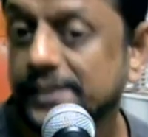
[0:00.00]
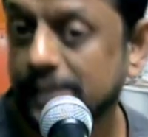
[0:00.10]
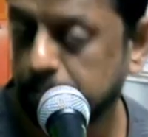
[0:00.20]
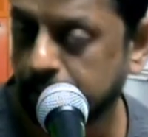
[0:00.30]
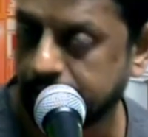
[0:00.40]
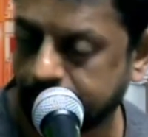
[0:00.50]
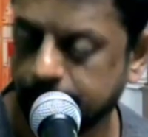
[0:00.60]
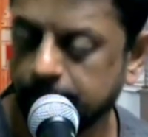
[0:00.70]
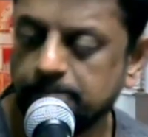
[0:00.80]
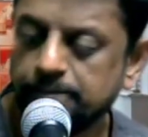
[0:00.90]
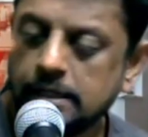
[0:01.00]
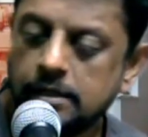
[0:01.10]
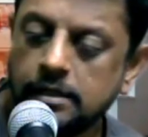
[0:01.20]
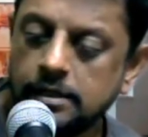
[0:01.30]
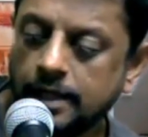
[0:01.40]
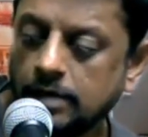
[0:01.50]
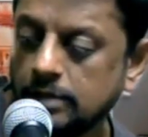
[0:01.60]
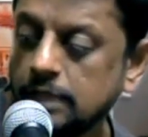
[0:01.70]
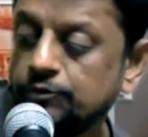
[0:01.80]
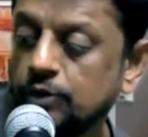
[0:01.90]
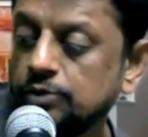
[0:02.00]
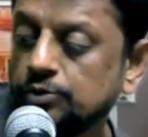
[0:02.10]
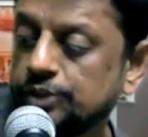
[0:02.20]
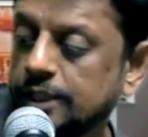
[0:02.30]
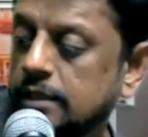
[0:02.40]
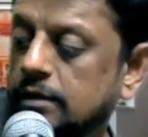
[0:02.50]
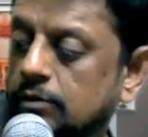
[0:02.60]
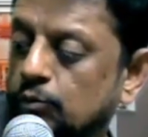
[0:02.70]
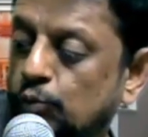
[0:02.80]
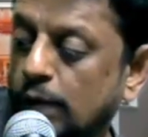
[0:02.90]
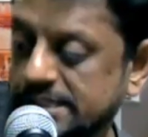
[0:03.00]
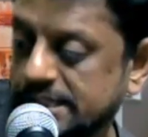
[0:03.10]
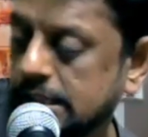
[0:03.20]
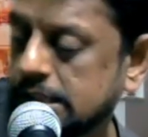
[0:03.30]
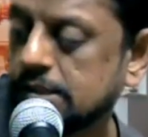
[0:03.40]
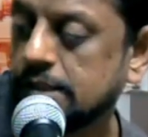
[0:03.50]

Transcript: separated now, if you're using vessels